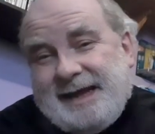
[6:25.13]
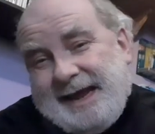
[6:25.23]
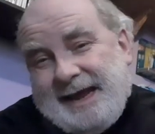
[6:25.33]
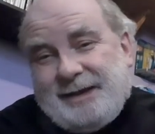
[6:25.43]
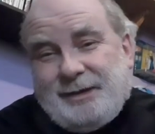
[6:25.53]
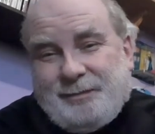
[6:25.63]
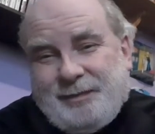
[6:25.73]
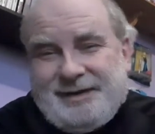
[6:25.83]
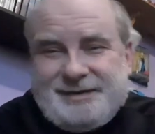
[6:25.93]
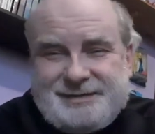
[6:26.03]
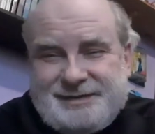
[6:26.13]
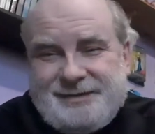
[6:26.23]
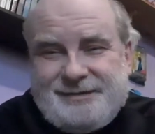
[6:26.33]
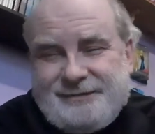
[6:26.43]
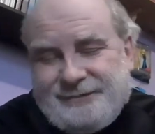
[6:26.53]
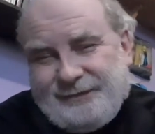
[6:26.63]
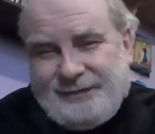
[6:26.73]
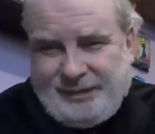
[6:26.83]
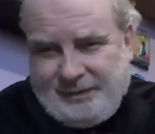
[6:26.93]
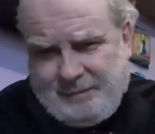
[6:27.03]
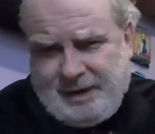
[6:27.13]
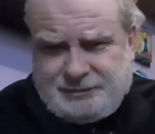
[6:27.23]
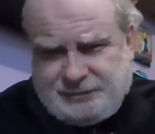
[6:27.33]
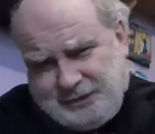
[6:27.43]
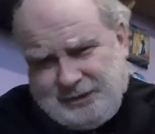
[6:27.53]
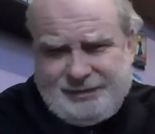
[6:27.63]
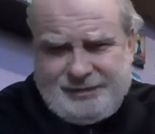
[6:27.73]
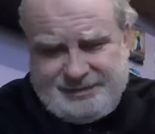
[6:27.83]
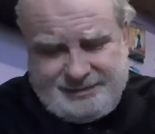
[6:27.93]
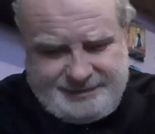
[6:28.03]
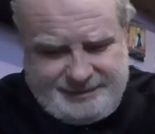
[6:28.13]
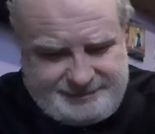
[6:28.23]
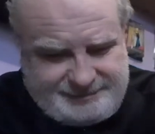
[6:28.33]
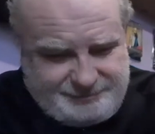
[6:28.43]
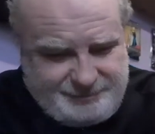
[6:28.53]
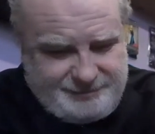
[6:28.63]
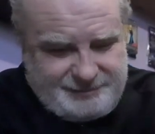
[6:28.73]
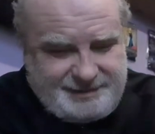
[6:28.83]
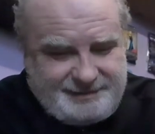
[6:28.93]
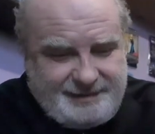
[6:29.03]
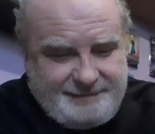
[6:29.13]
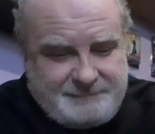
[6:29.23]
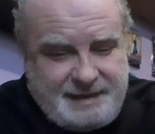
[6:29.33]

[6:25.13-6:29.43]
help and serve the master. Yes, we always get that.